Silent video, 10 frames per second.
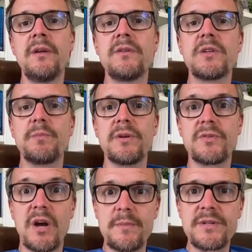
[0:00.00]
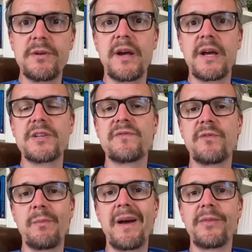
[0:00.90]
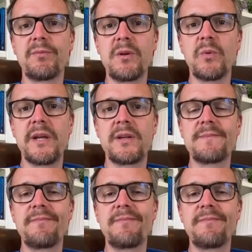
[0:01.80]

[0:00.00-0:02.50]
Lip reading: to put drops in your eyes for about 3 weeks.